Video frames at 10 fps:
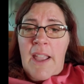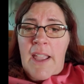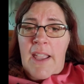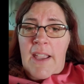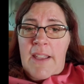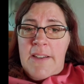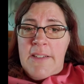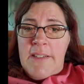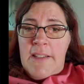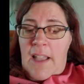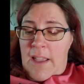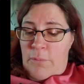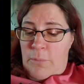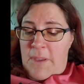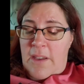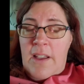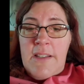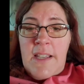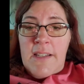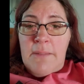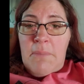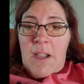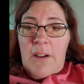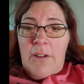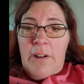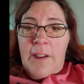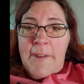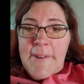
and I will be contacting Meijer,